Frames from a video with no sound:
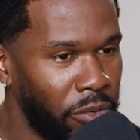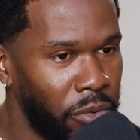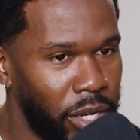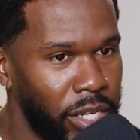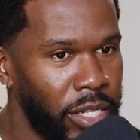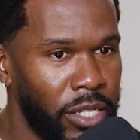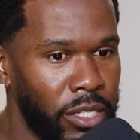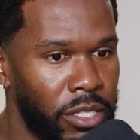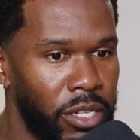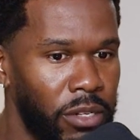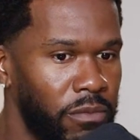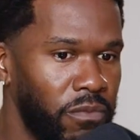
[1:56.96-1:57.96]
What is
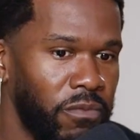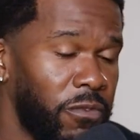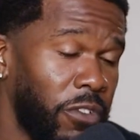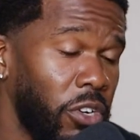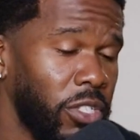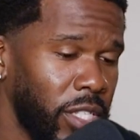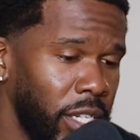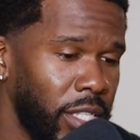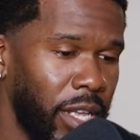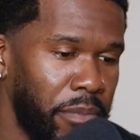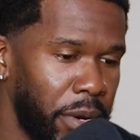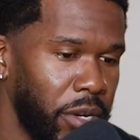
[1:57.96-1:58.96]
the first
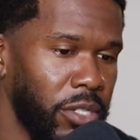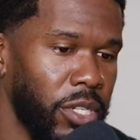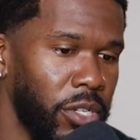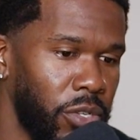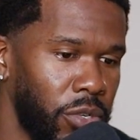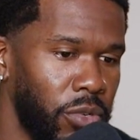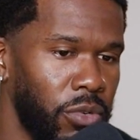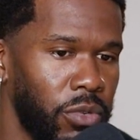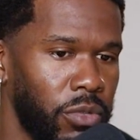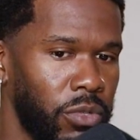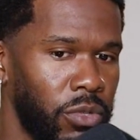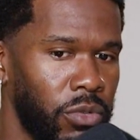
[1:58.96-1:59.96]
thing that parents can do
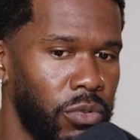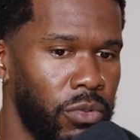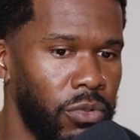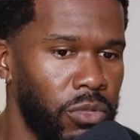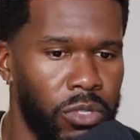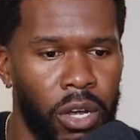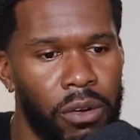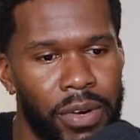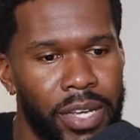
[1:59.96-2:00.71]
to start